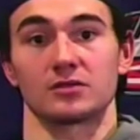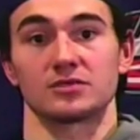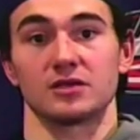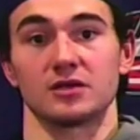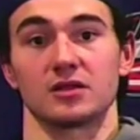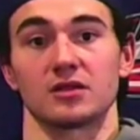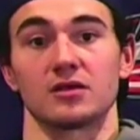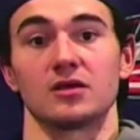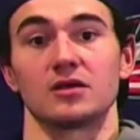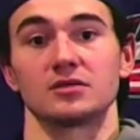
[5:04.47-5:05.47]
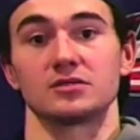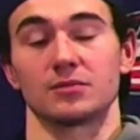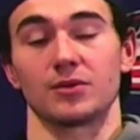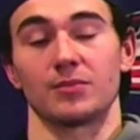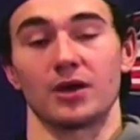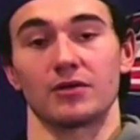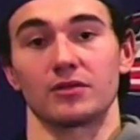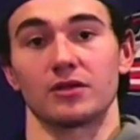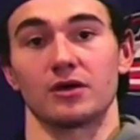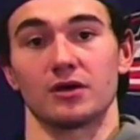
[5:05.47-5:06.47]
still be better on
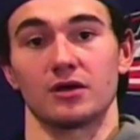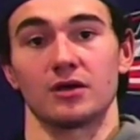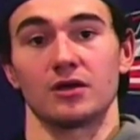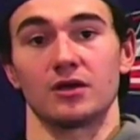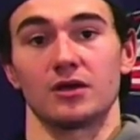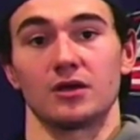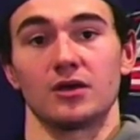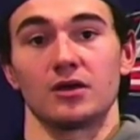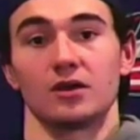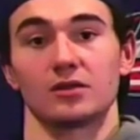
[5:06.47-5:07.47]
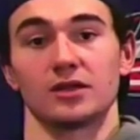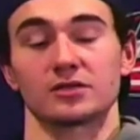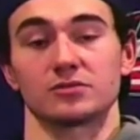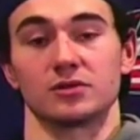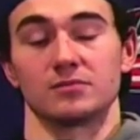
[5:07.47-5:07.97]
the next one.